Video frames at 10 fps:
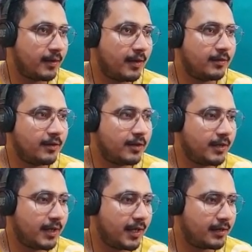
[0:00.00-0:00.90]
I
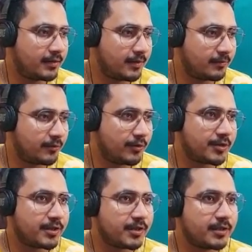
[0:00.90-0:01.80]
already had some
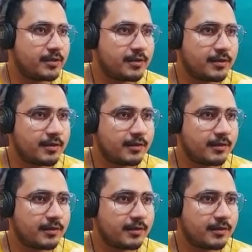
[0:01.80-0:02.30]
questions.